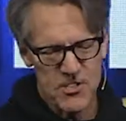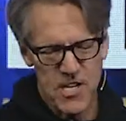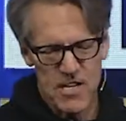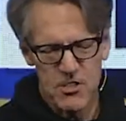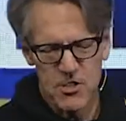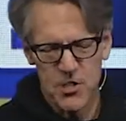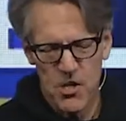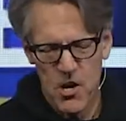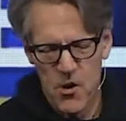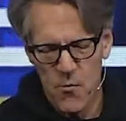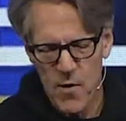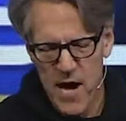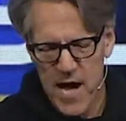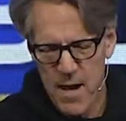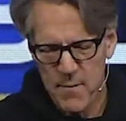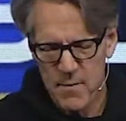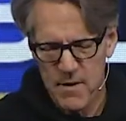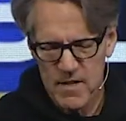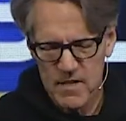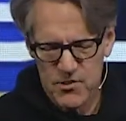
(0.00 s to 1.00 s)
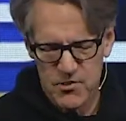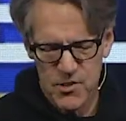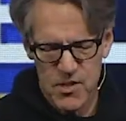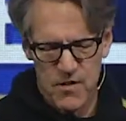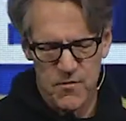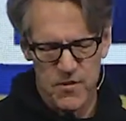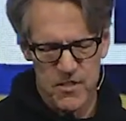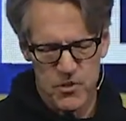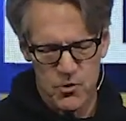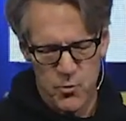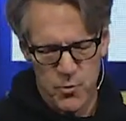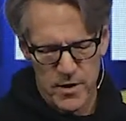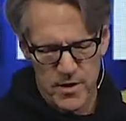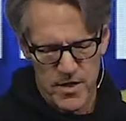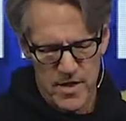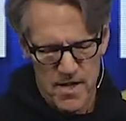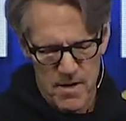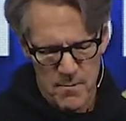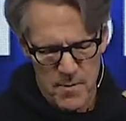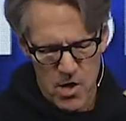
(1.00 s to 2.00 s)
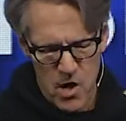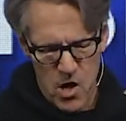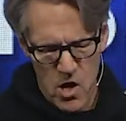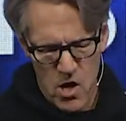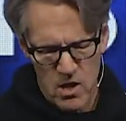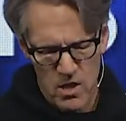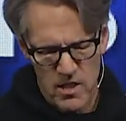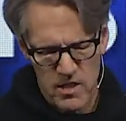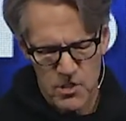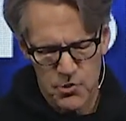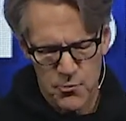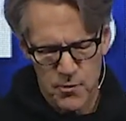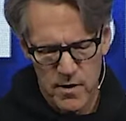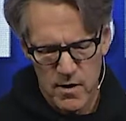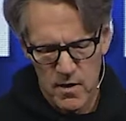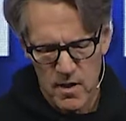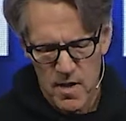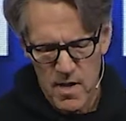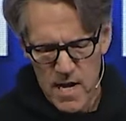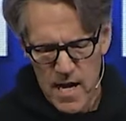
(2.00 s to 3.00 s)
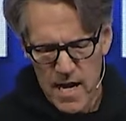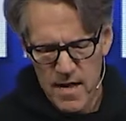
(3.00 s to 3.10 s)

sent Joab and his servants with him and all Israel,